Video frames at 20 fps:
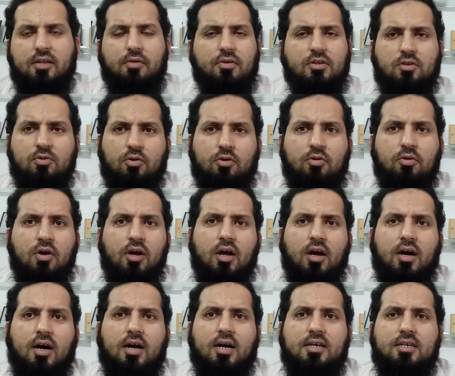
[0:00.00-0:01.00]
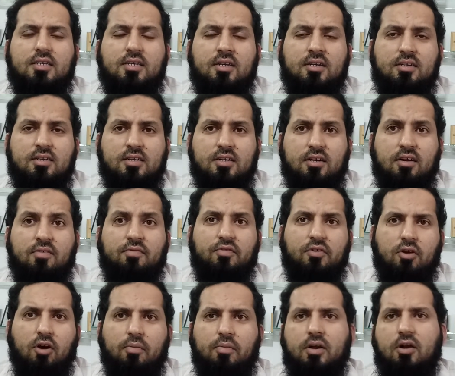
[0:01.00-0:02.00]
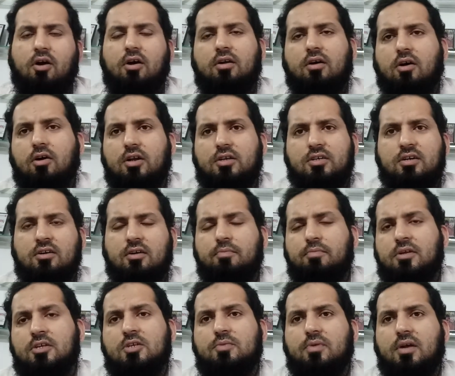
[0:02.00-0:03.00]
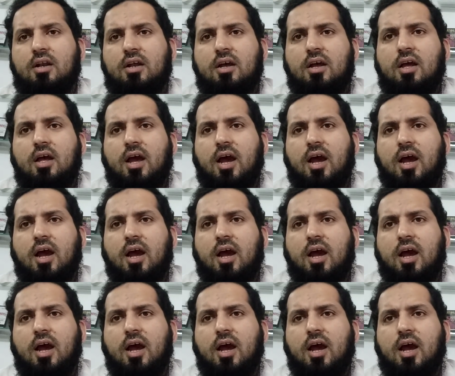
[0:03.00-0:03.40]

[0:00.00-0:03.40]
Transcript: There was no certain phenomena or a certain principle,